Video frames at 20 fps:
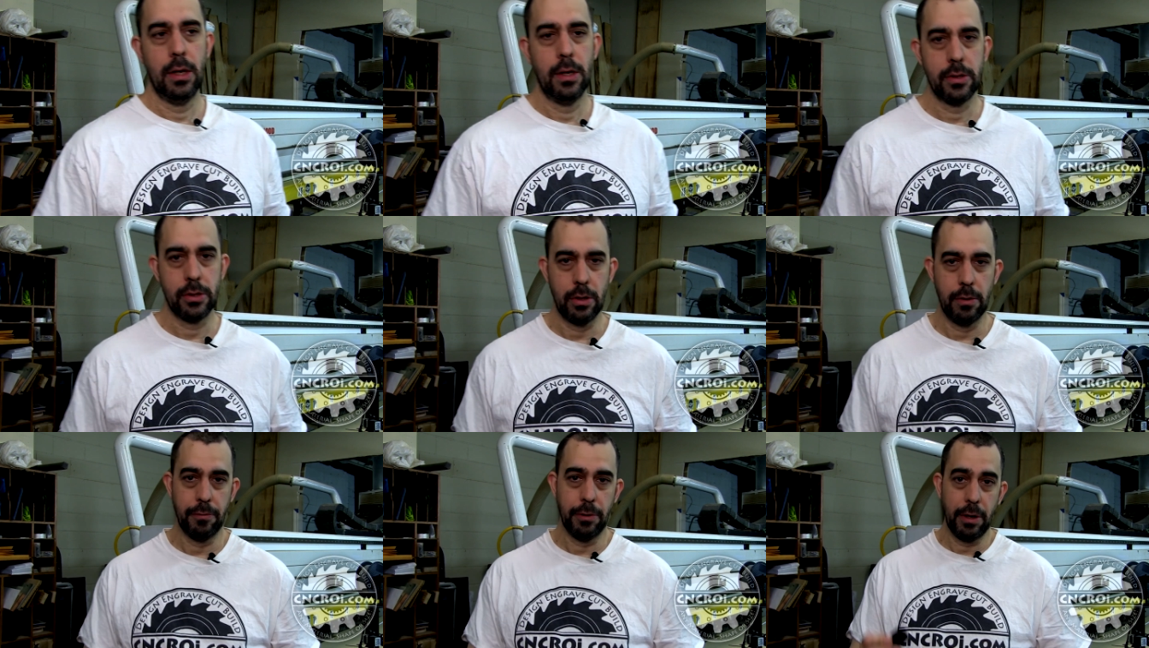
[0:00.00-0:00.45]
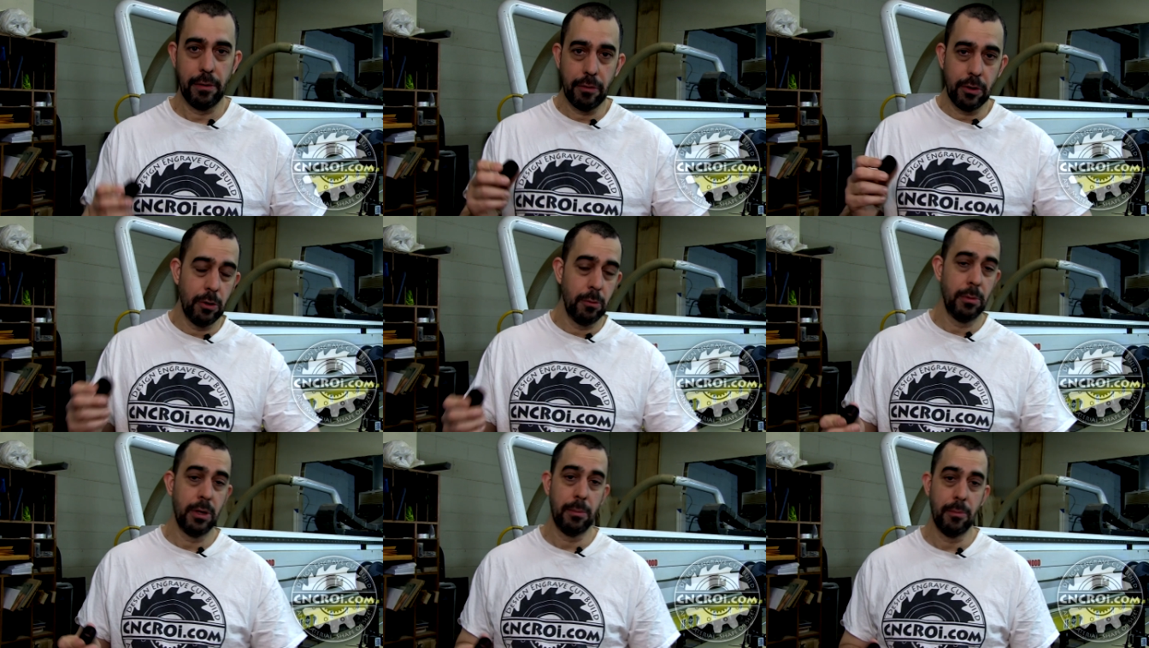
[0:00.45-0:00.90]
So if we have
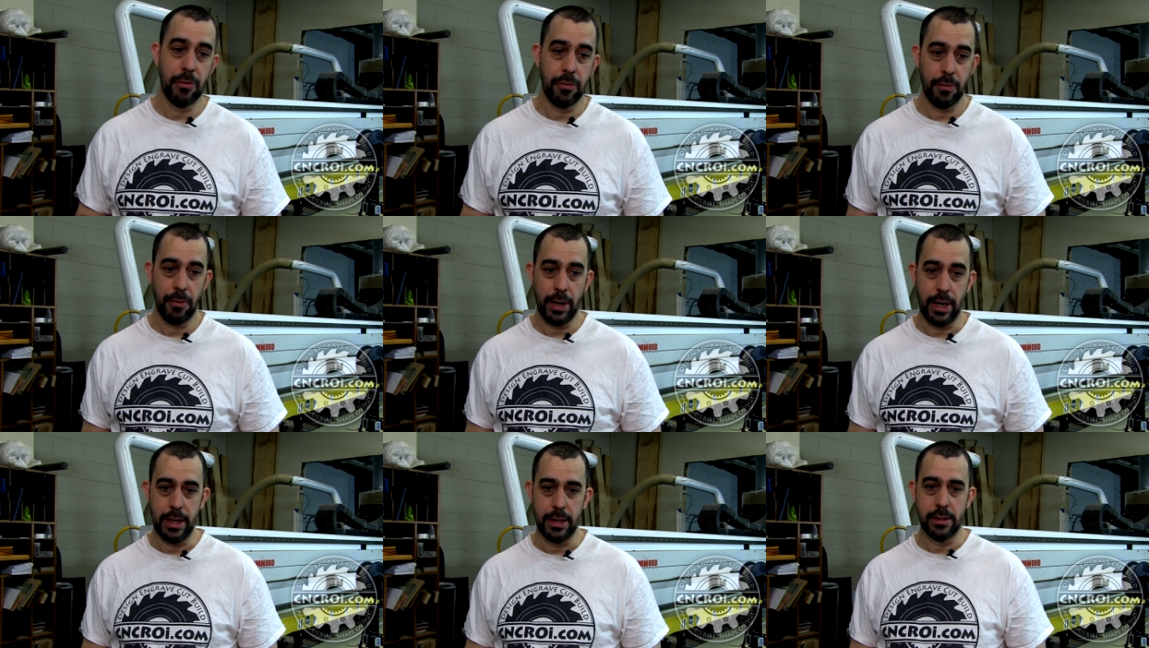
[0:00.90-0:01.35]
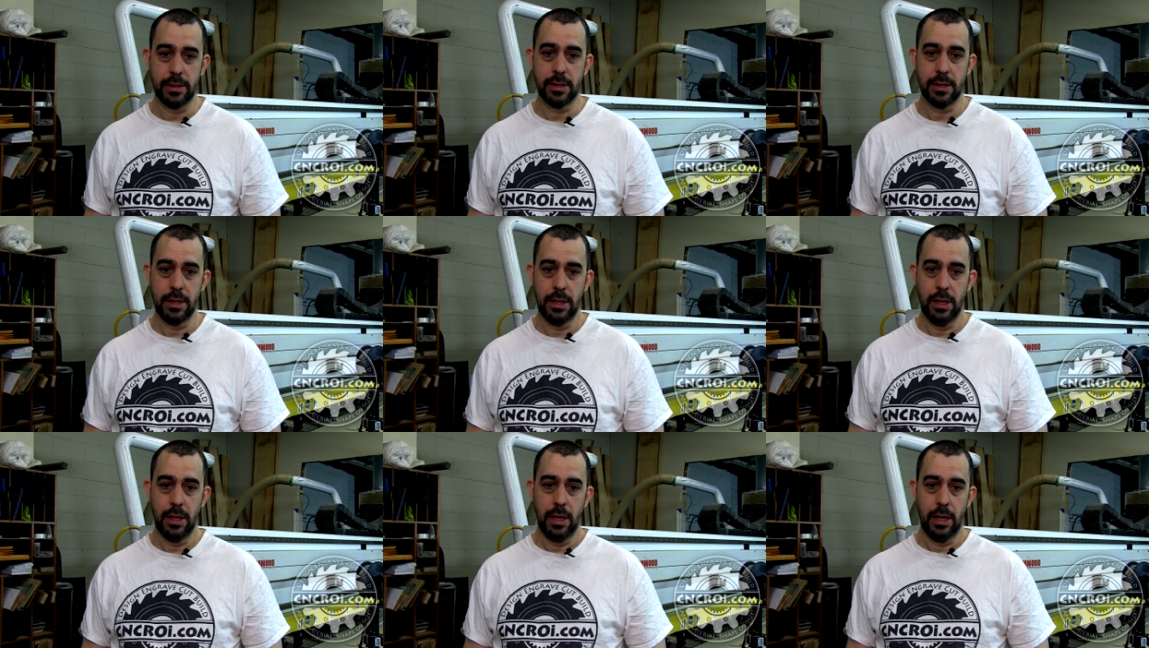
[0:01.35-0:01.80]
aluminum
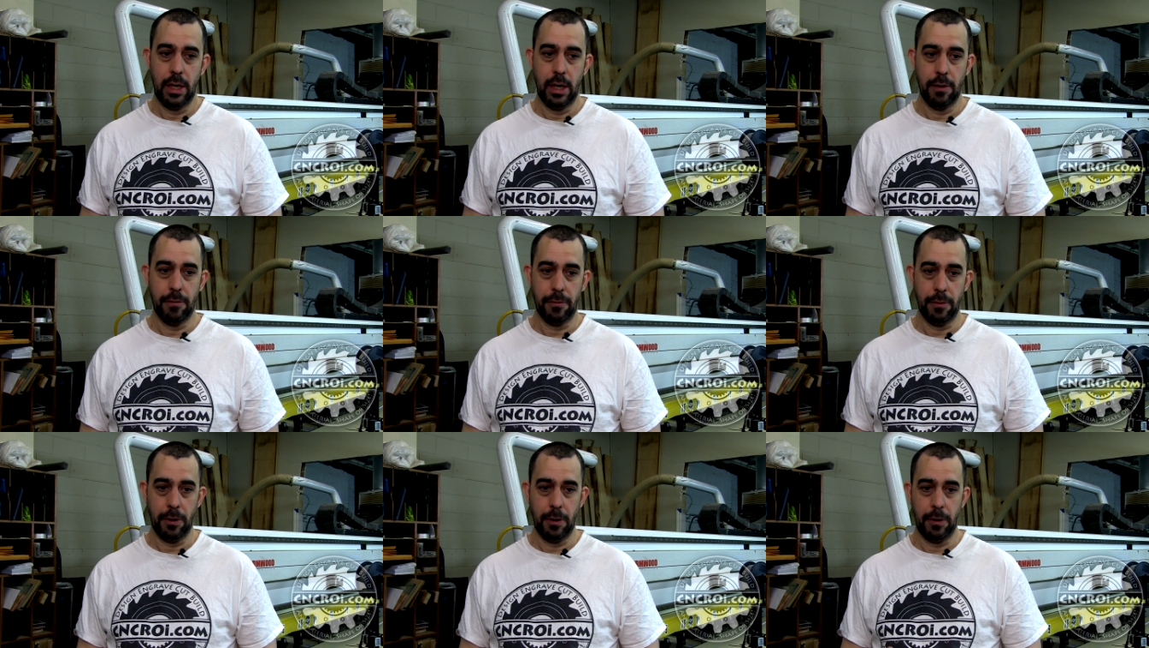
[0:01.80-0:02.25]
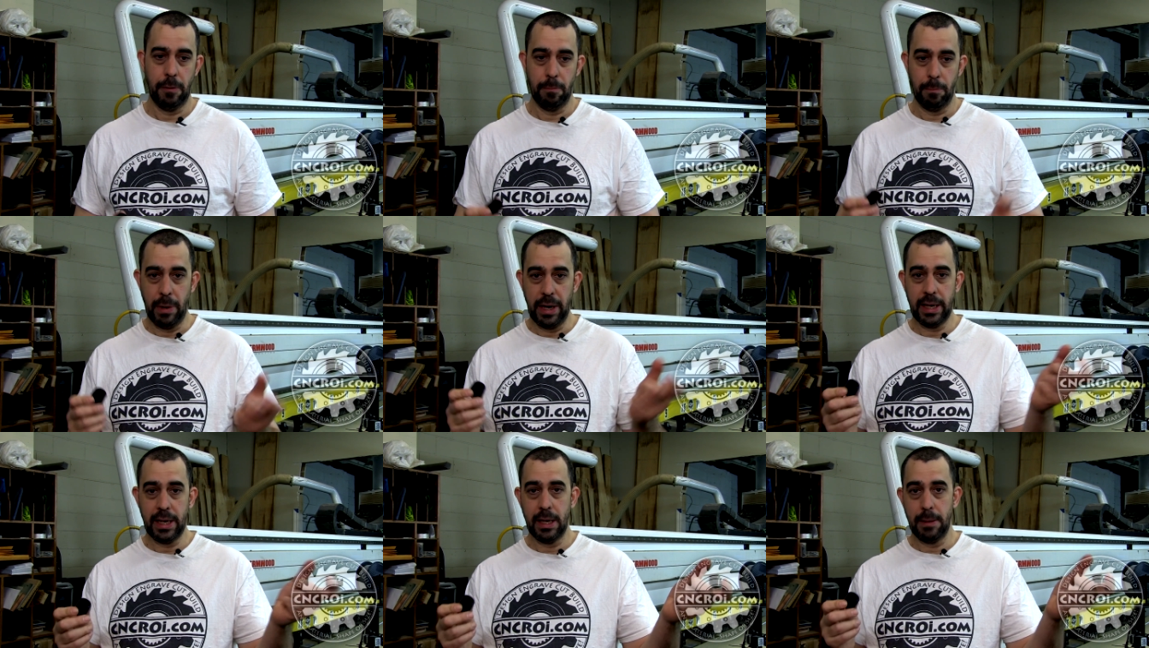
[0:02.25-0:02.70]
threads, if we're
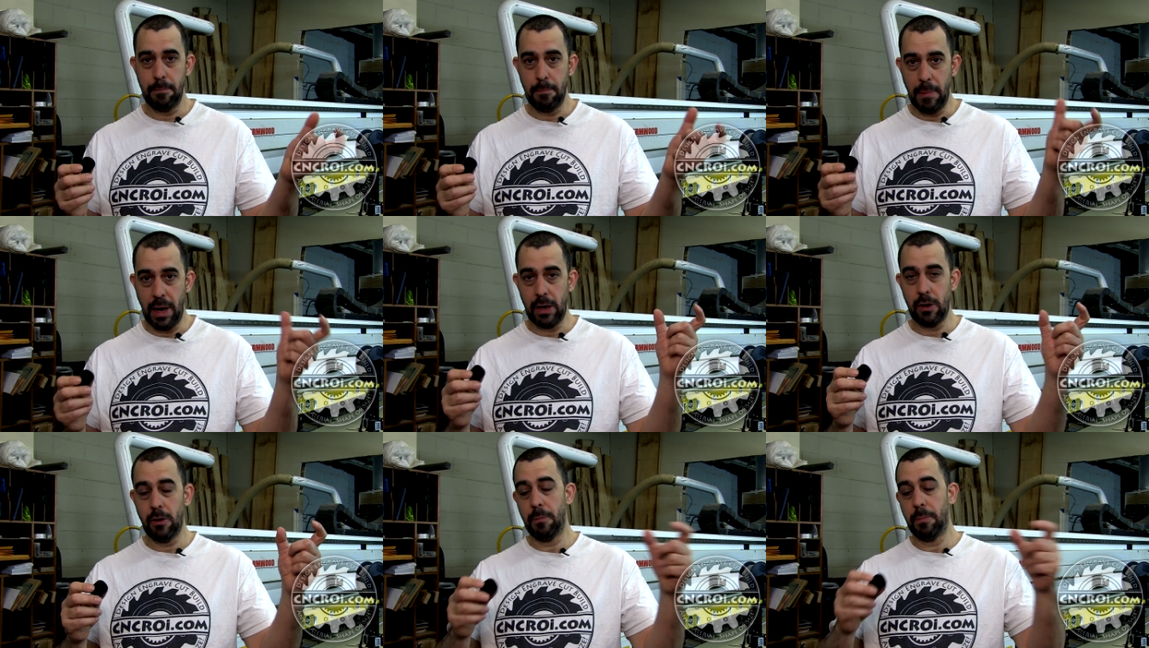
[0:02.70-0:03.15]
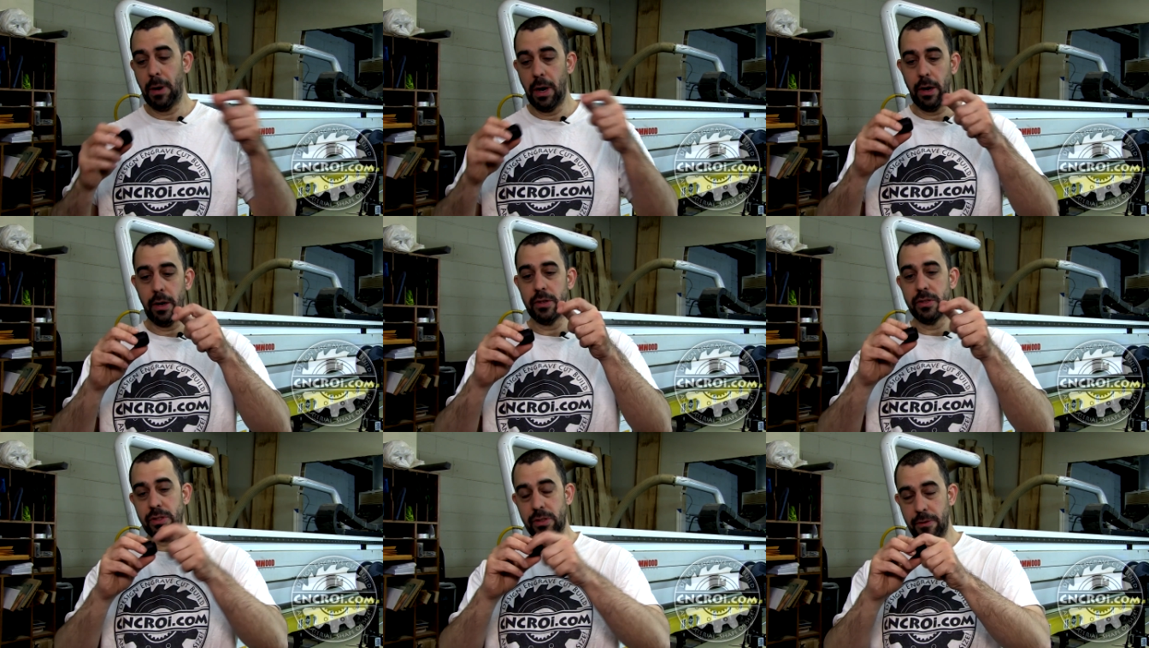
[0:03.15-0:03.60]
making metal
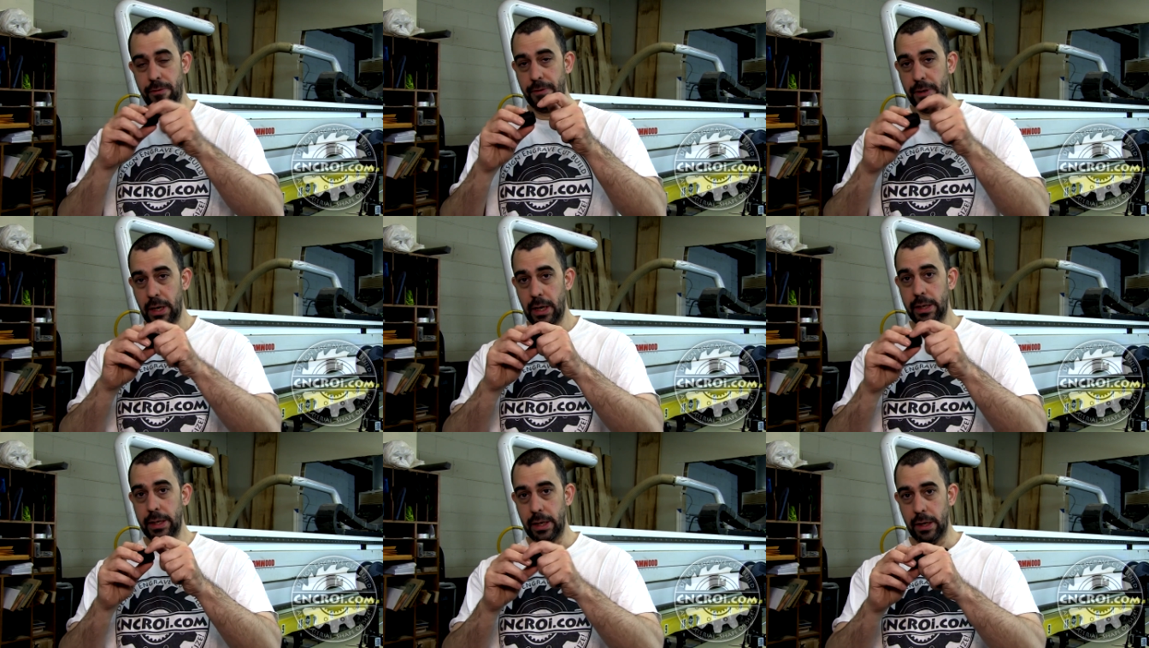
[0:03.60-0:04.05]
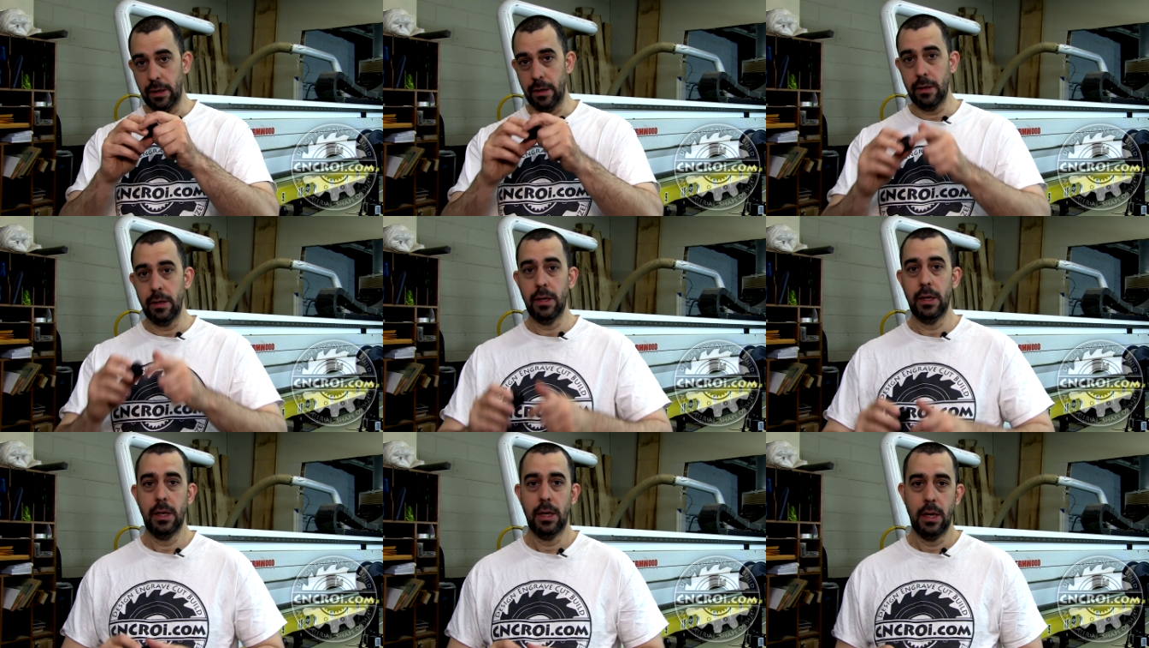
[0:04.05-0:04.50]
parts to fit on
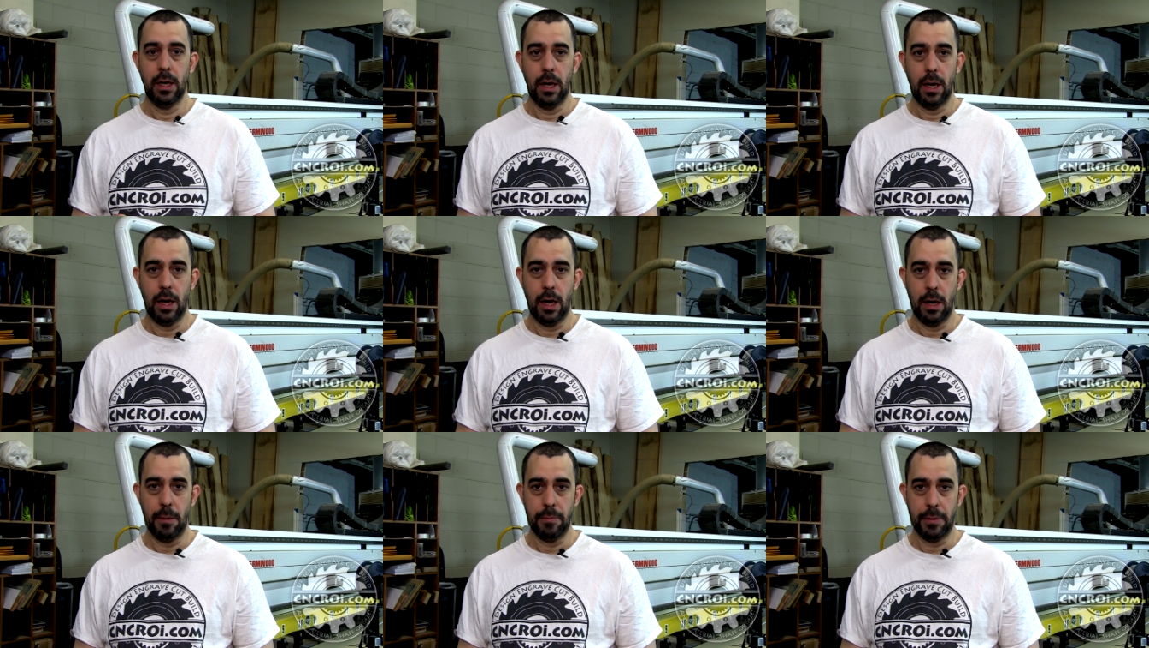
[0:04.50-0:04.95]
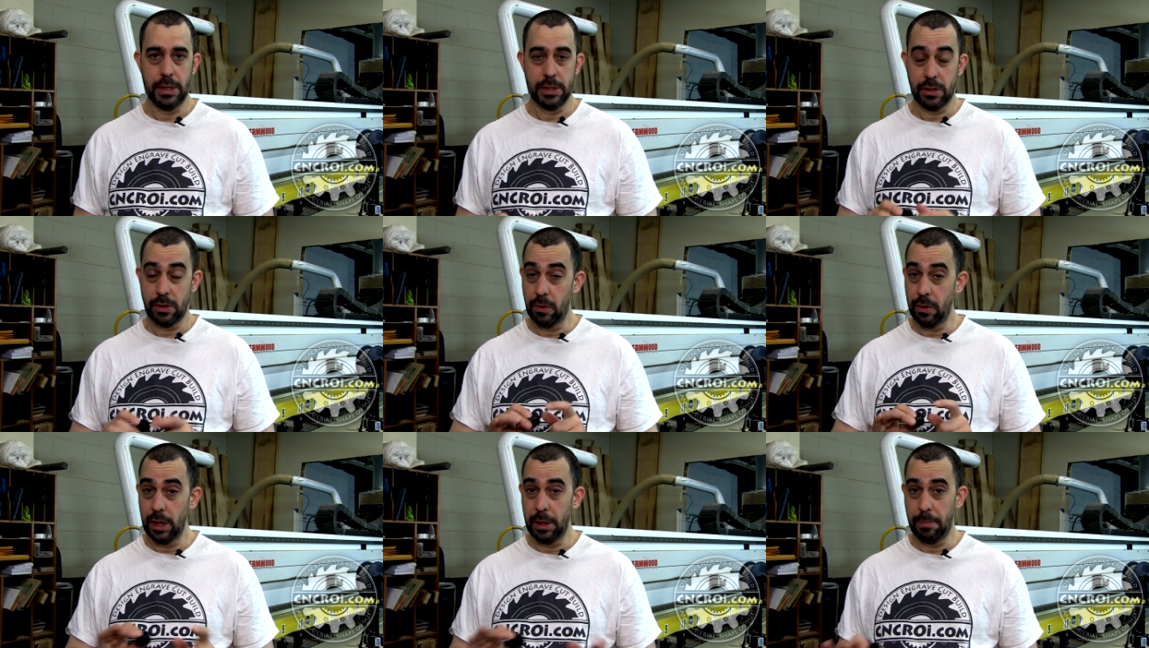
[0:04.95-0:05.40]
here,
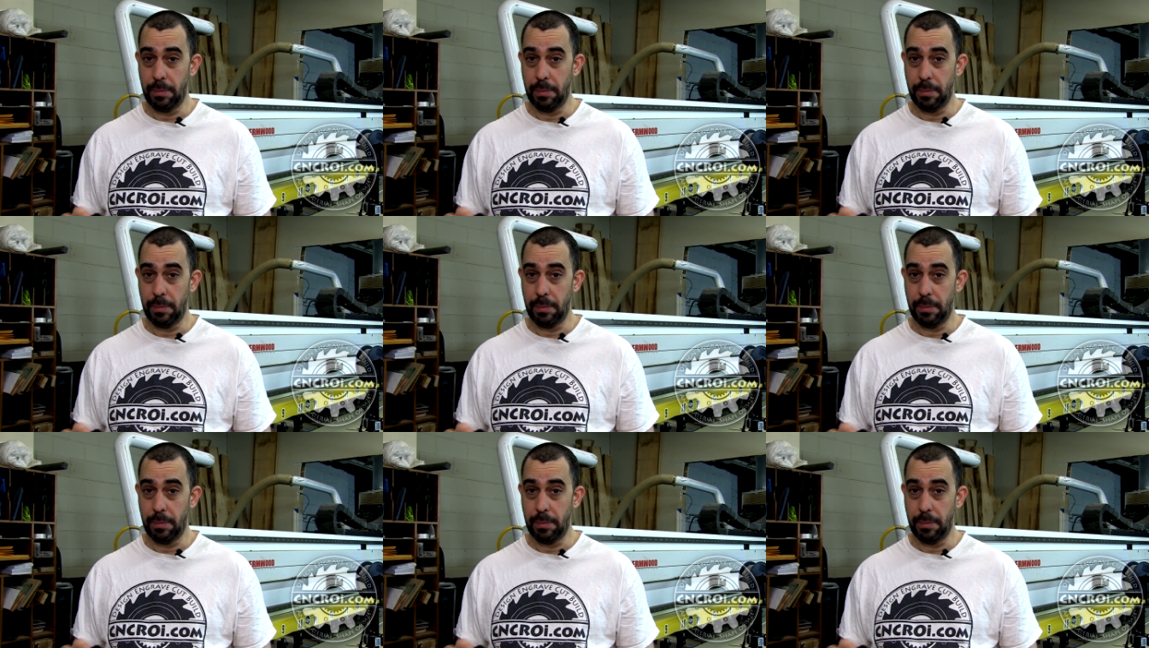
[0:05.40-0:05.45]
that's totally